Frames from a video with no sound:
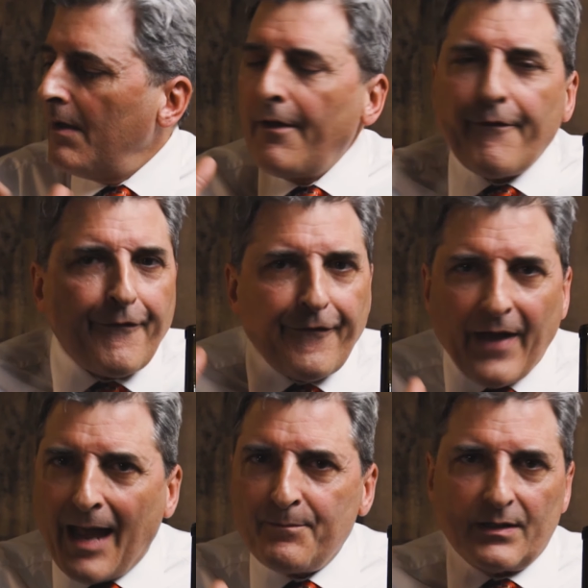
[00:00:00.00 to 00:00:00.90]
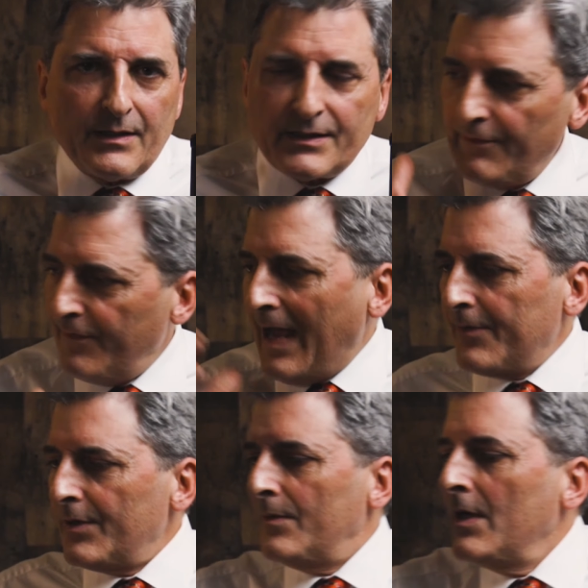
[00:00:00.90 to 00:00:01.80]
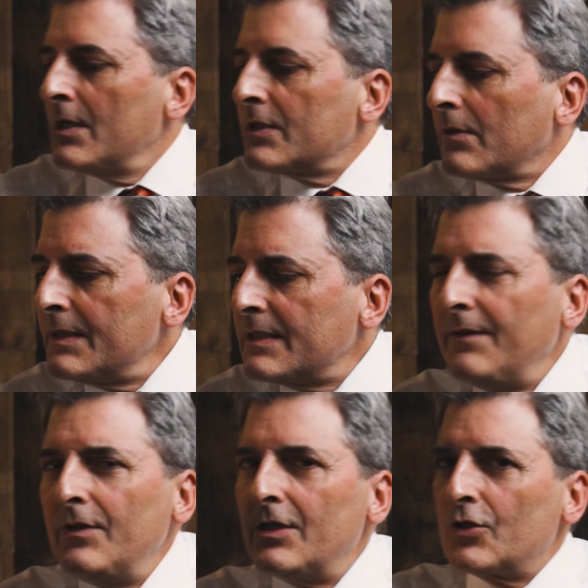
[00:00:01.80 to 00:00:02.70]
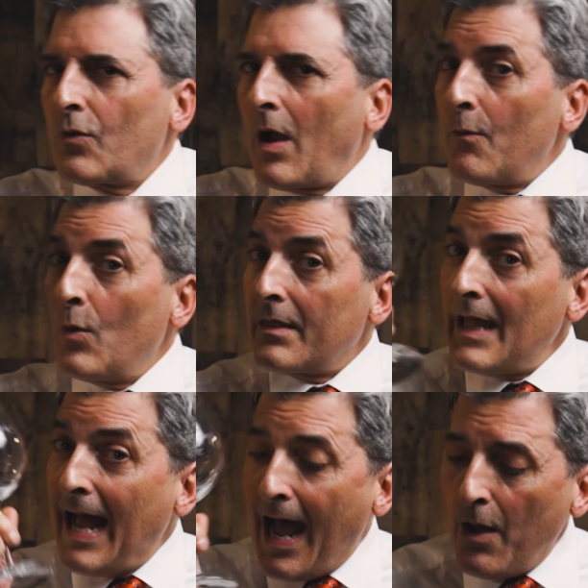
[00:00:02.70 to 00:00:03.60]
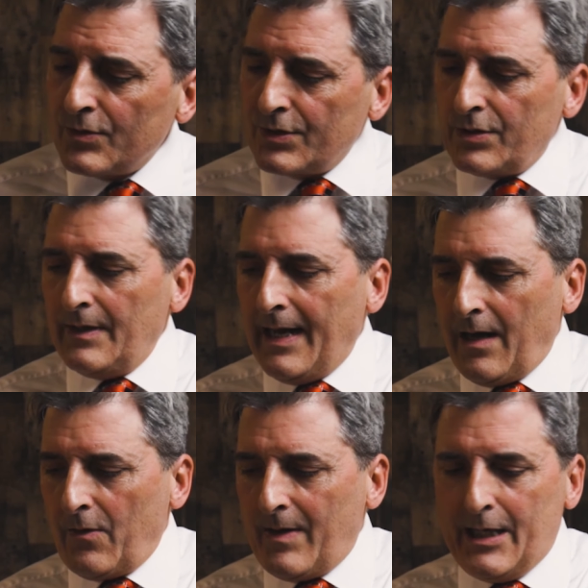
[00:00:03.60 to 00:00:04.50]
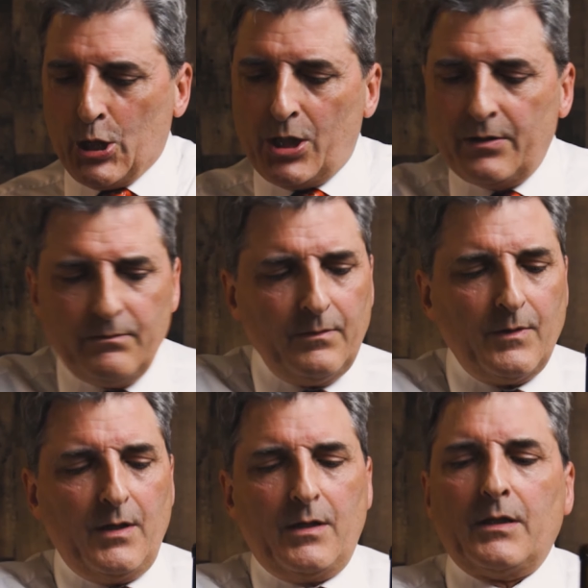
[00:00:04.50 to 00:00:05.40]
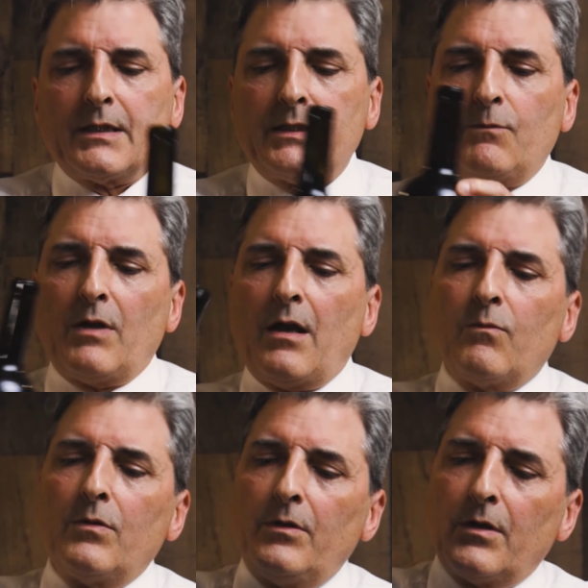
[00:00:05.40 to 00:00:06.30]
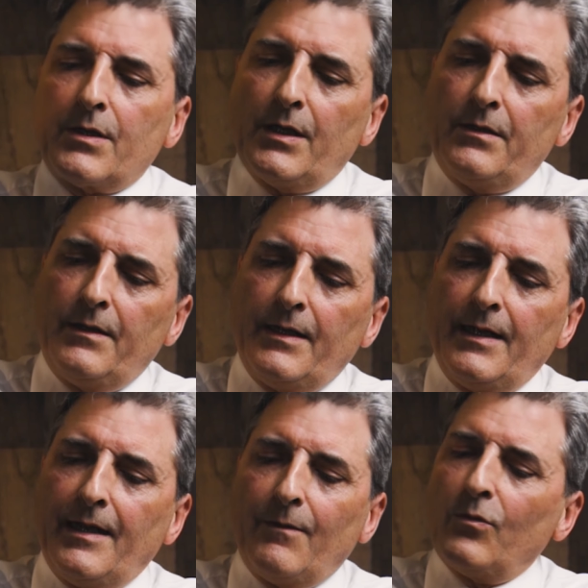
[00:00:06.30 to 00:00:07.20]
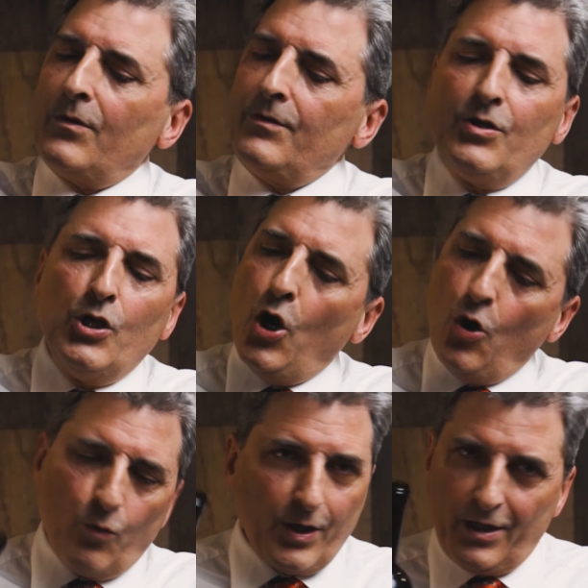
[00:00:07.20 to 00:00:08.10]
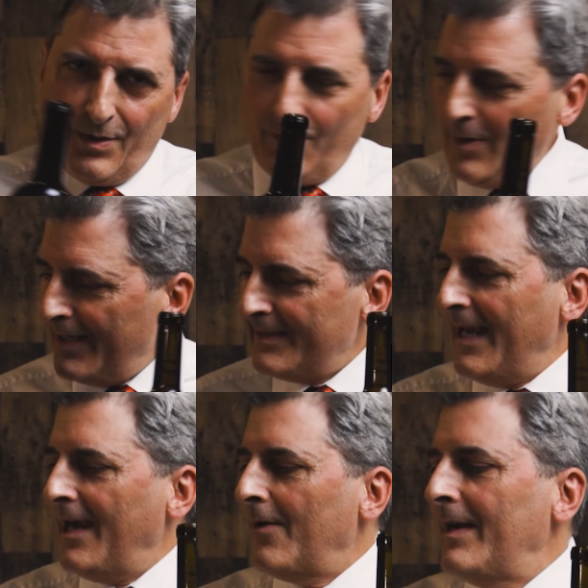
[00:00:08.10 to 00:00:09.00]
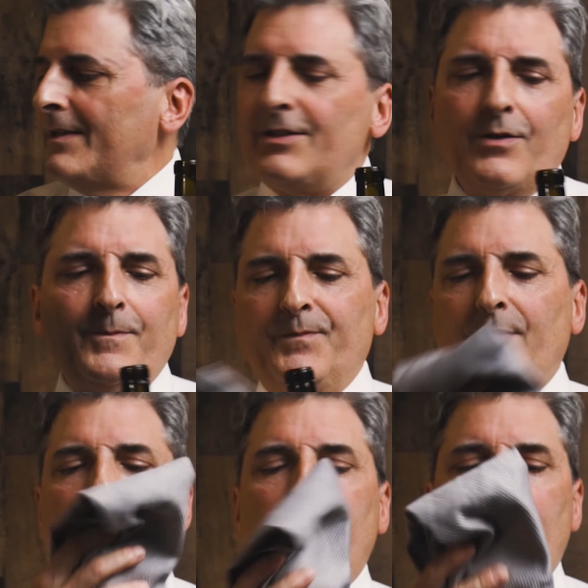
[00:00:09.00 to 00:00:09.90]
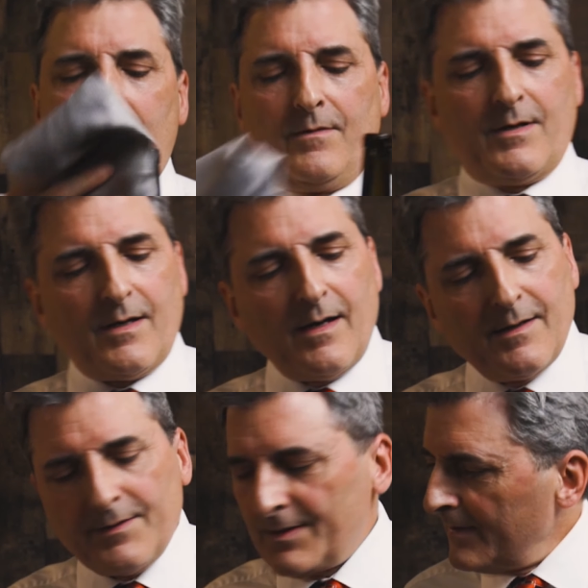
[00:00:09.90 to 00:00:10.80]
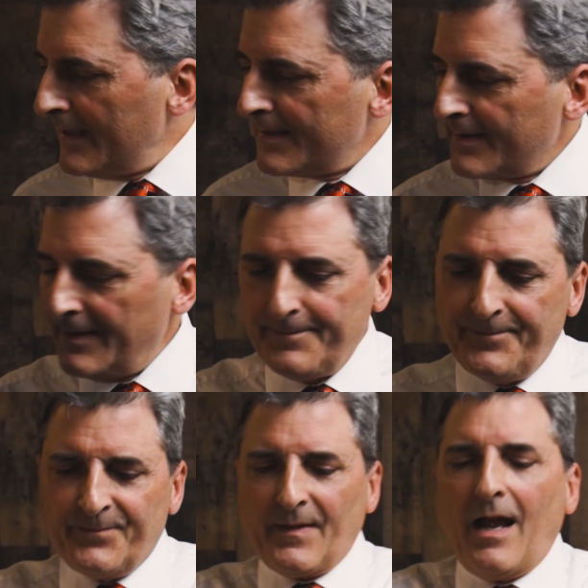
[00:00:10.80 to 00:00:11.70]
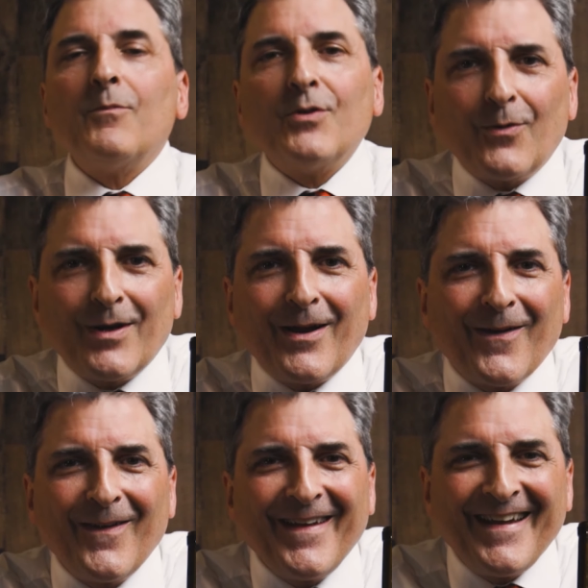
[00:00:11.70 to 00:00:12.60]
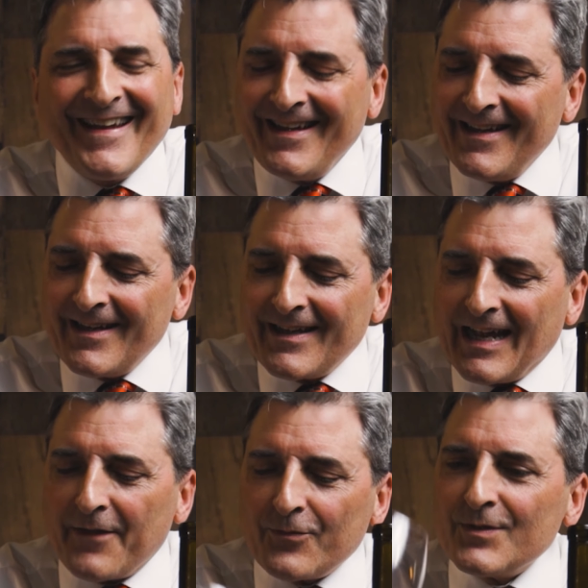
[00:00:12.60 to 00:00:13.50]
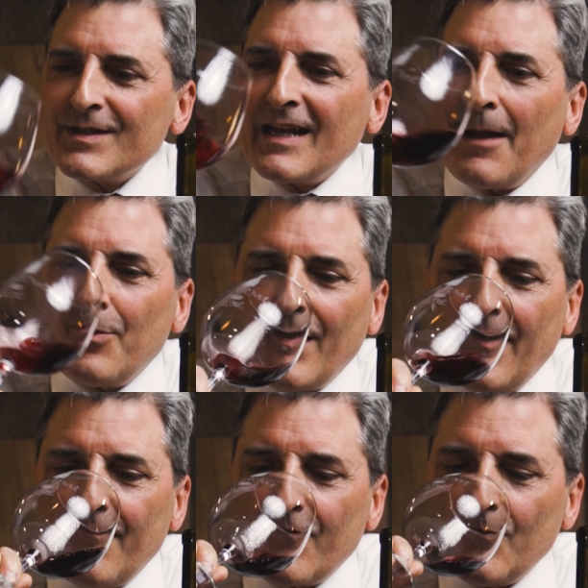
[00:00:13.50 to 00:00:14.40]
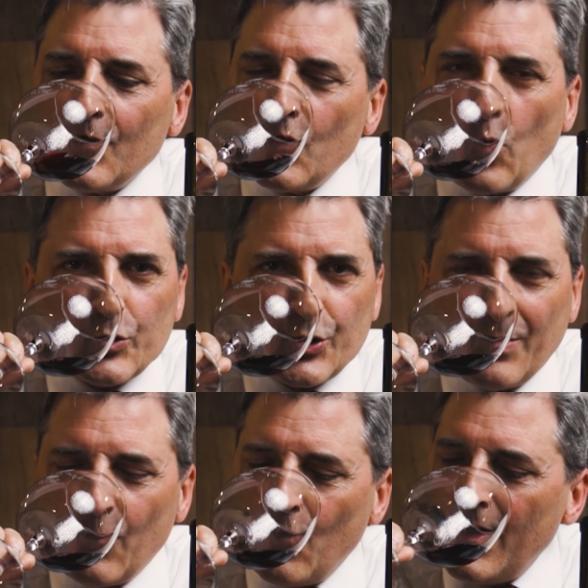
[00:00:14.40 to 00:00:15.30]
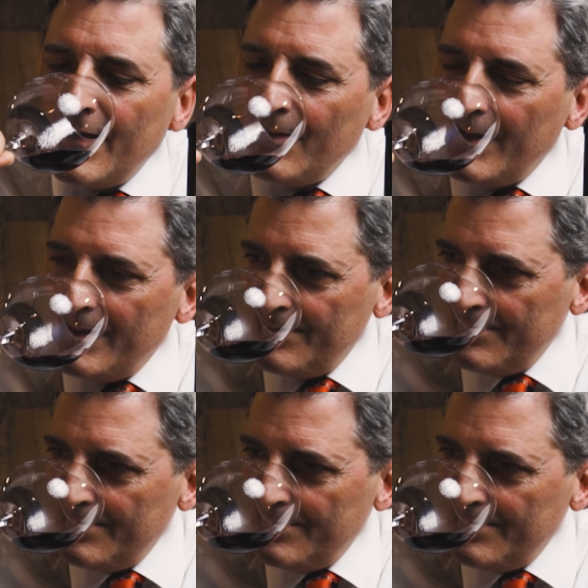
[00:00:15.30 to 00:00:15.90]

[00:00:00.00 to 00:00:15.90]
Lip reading: fabulous value. So let's give it a try without aeration. Let's see how we're looking. And we know we're going to be ready to aerate too. Okay, so let's see how we're doing here. Katherine's Cabernet from the Goldschmidt Winery.